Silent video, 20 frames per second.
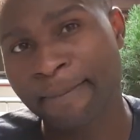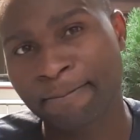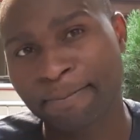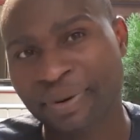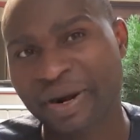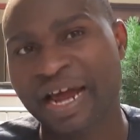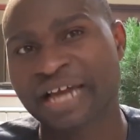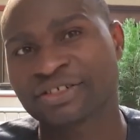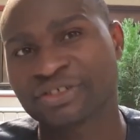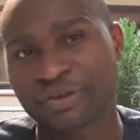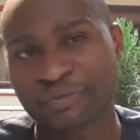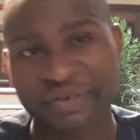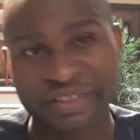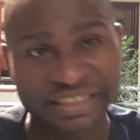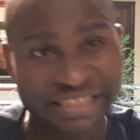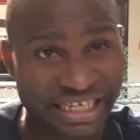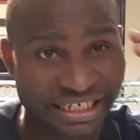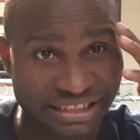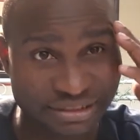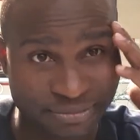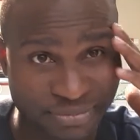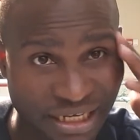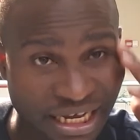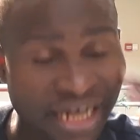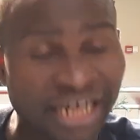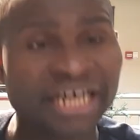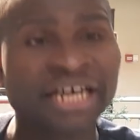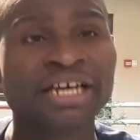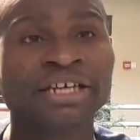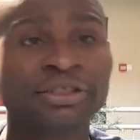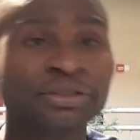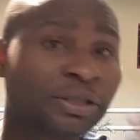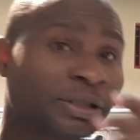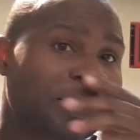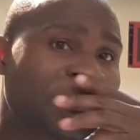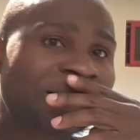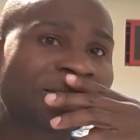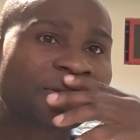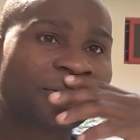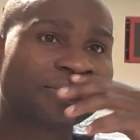price of a teddy bear. You know,
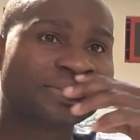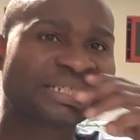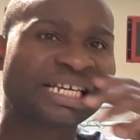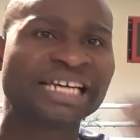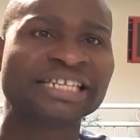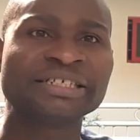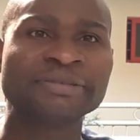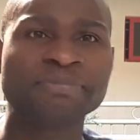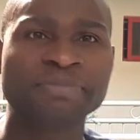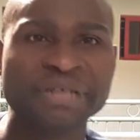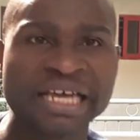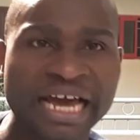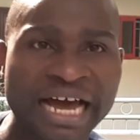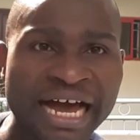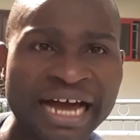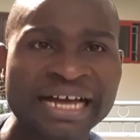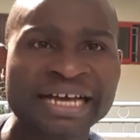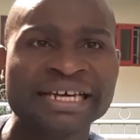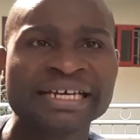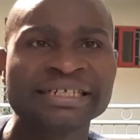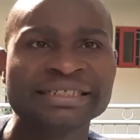there's some teddy bear,